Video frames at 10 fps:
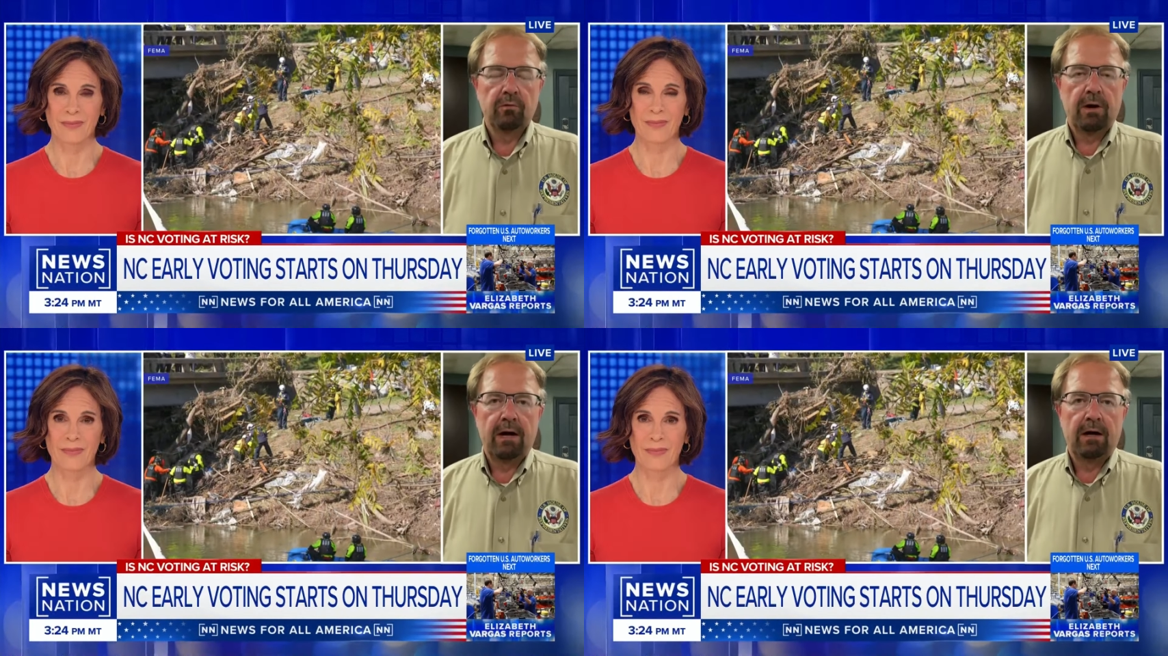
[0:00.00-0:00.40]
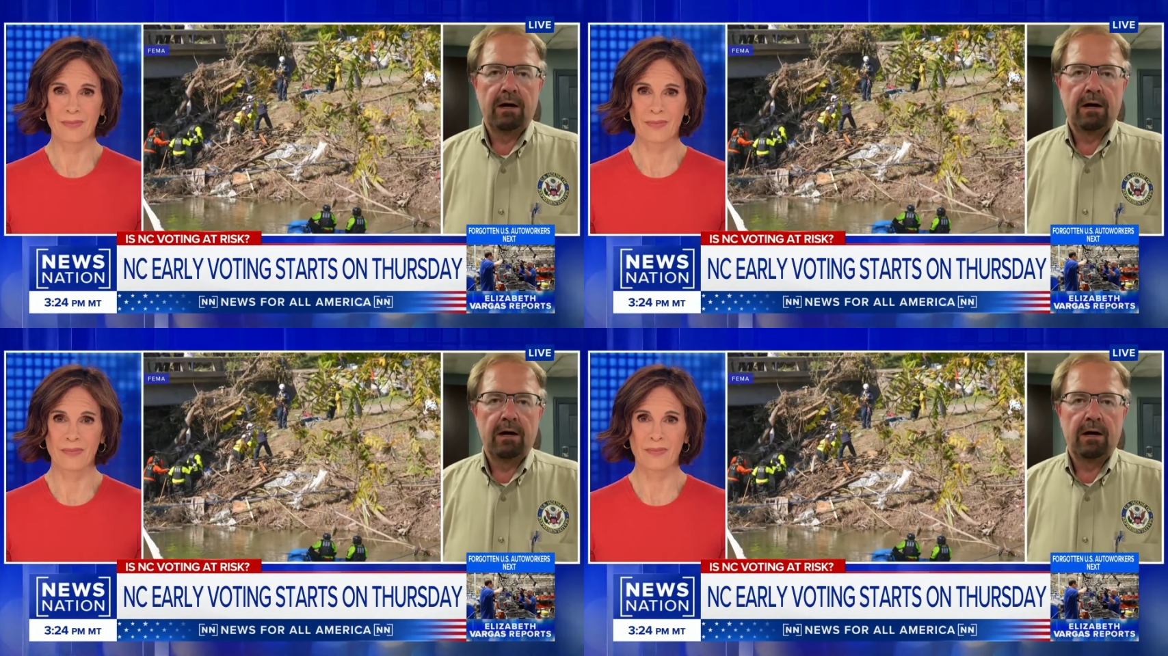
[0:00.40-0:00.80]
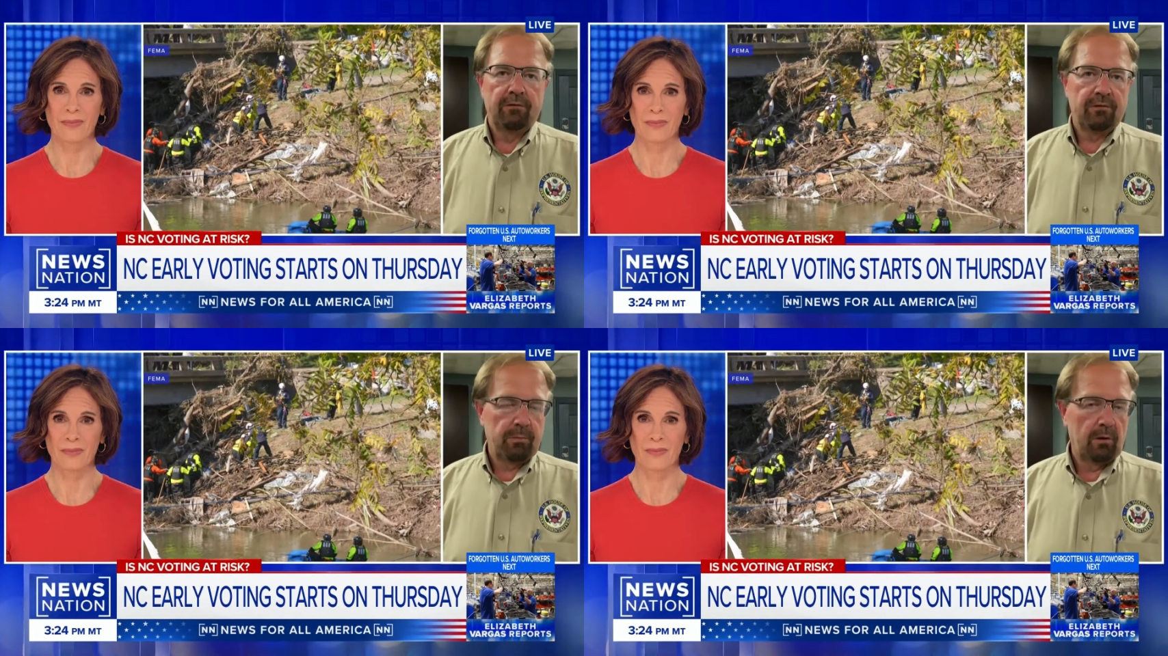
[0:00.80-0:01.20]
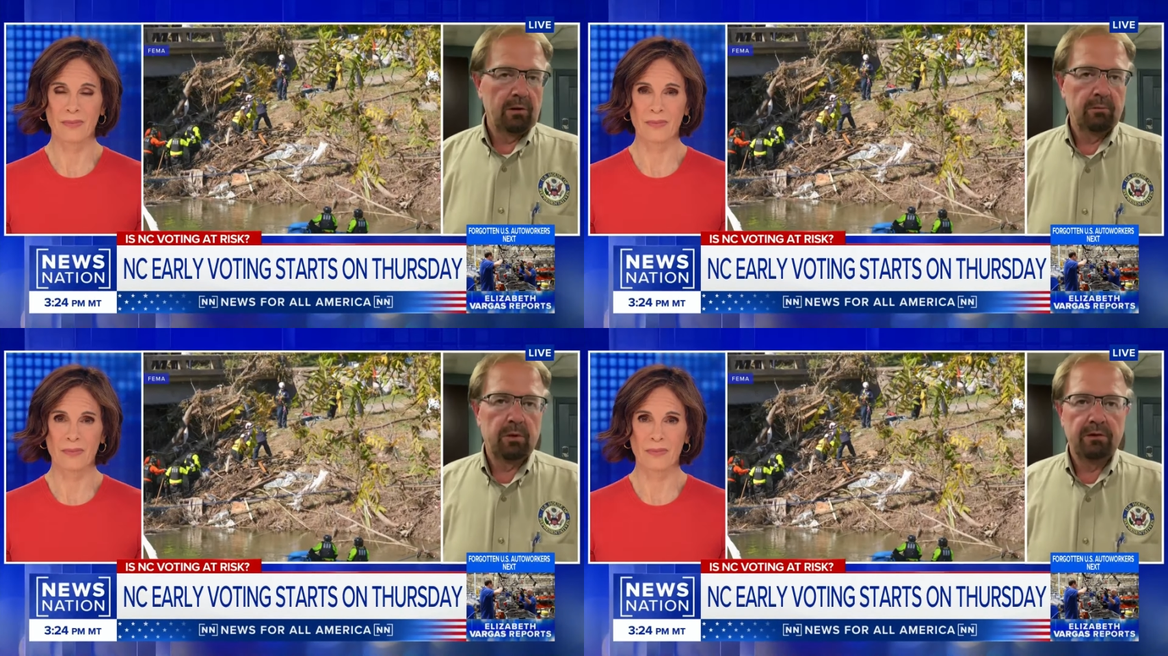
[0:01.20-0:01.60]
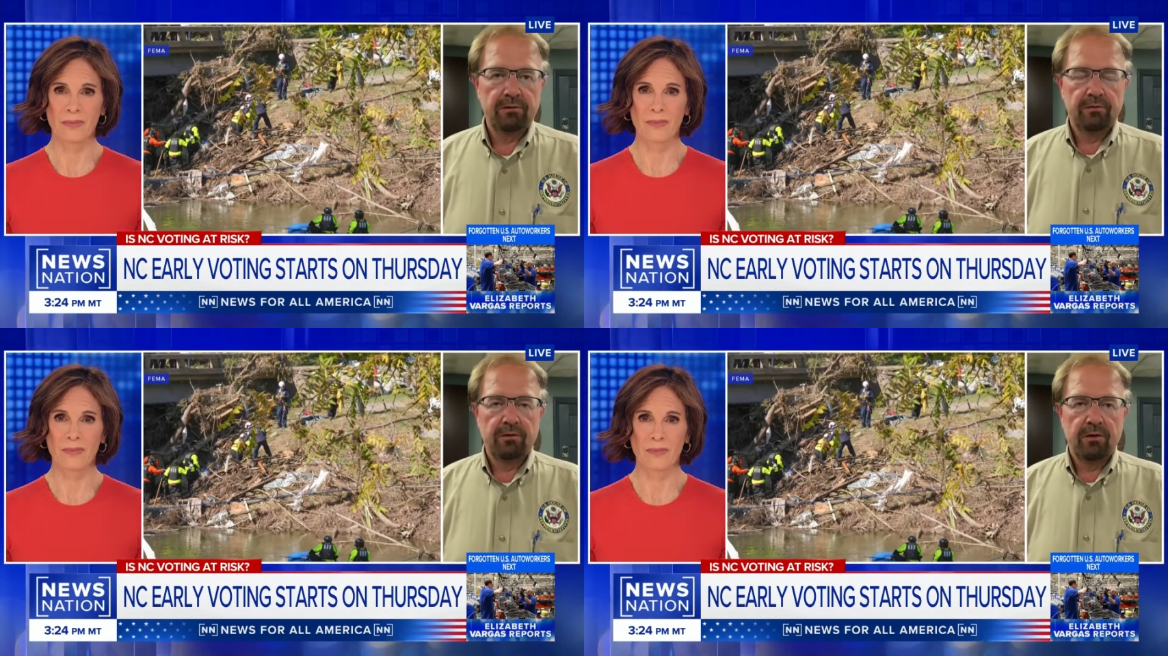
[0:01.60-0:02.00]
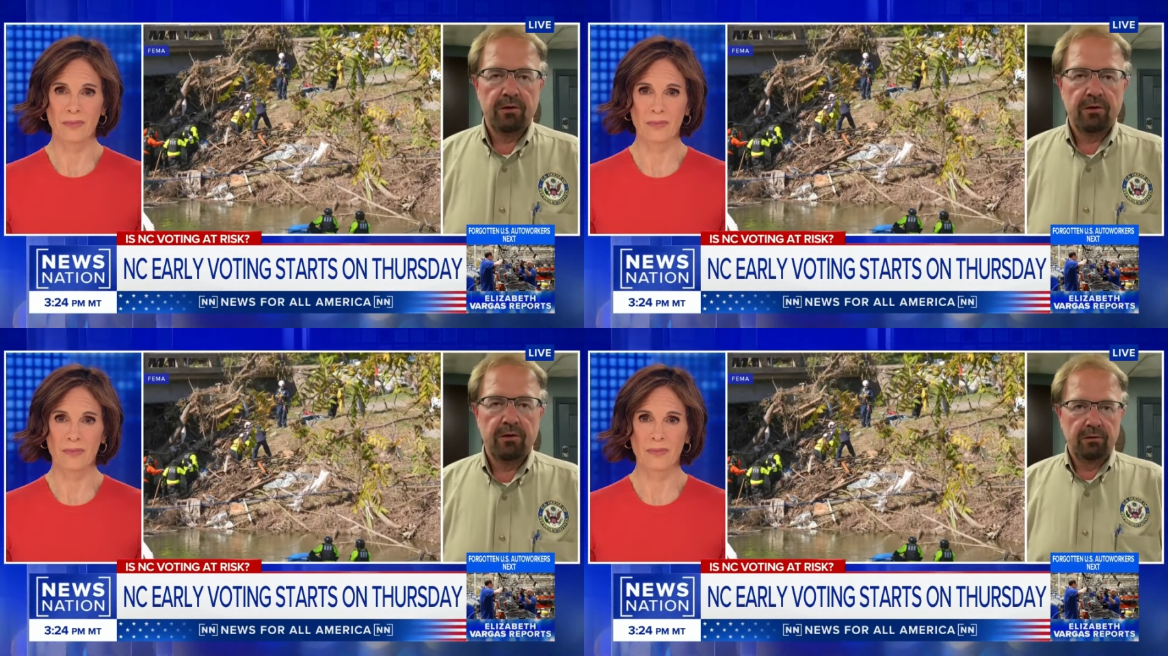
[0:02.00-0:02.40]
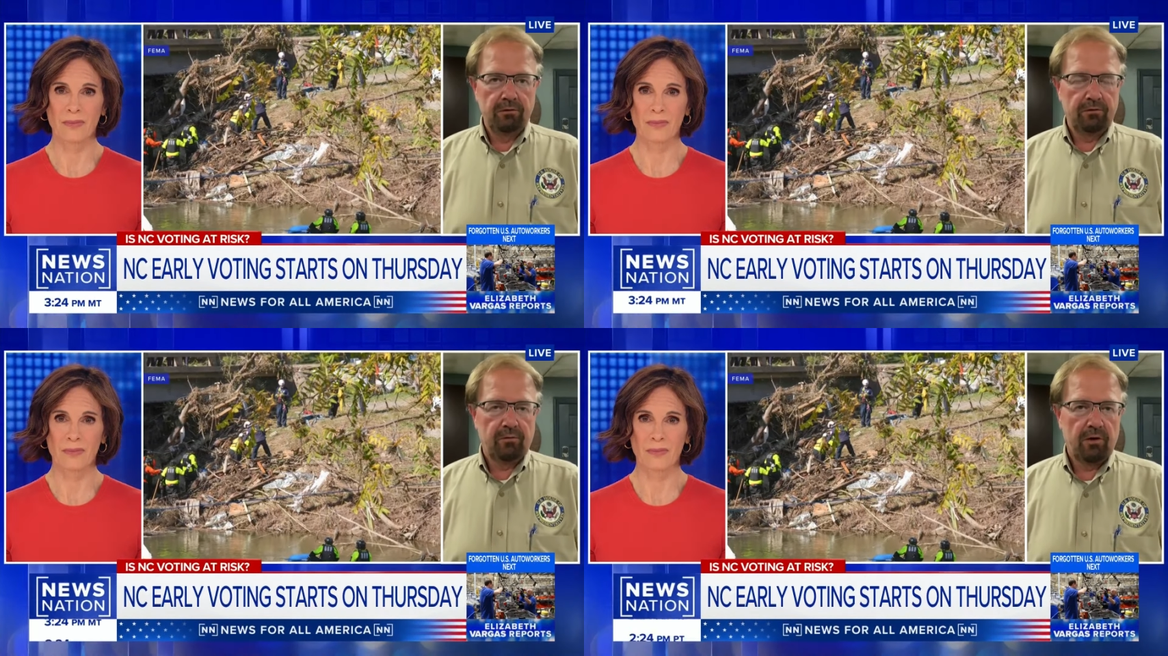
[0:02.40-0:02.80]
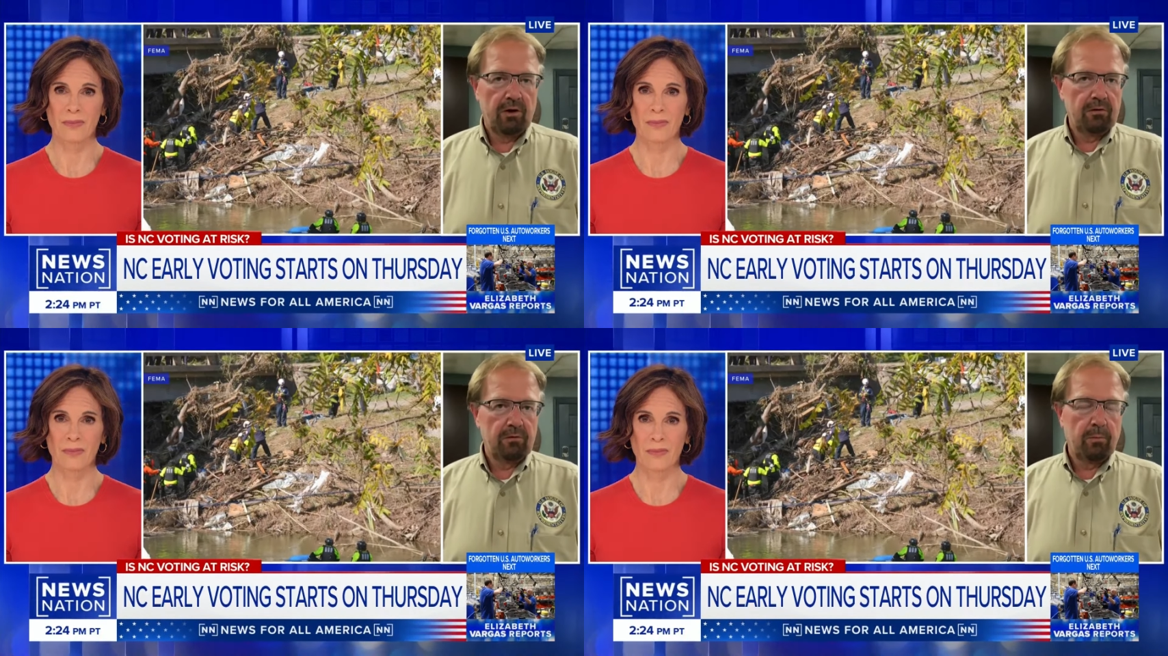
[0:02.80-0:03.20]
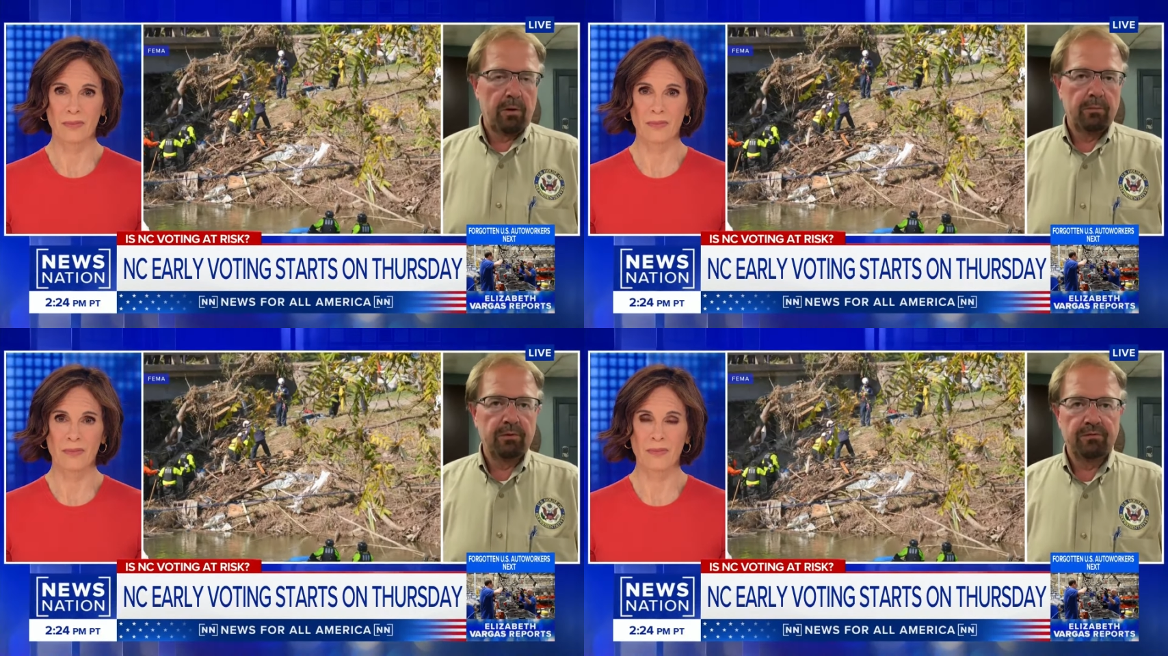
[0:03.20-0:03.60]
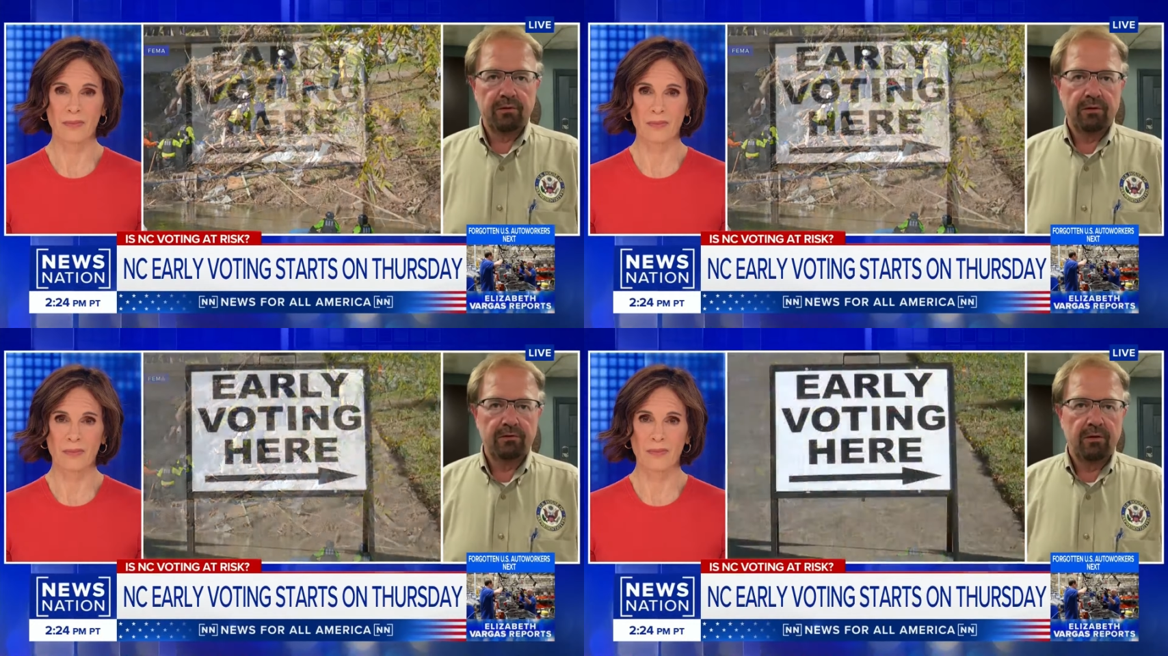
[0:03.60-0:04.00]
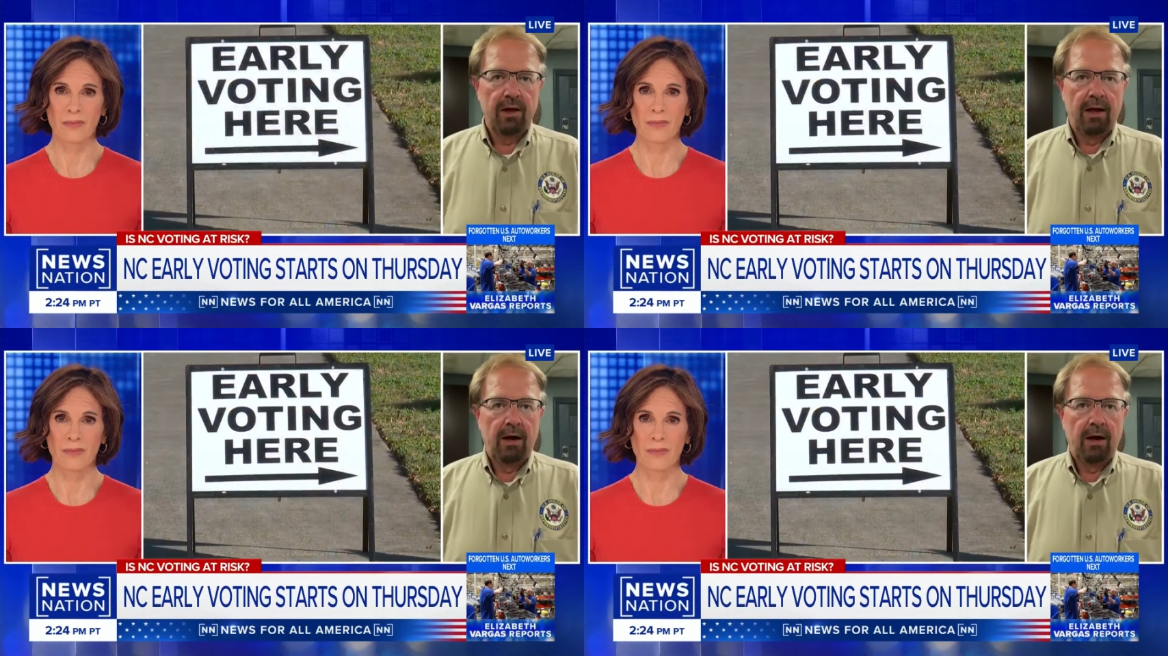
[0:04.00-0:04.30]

Speaker 1: routes. We have some polling places that are being used for other purposes.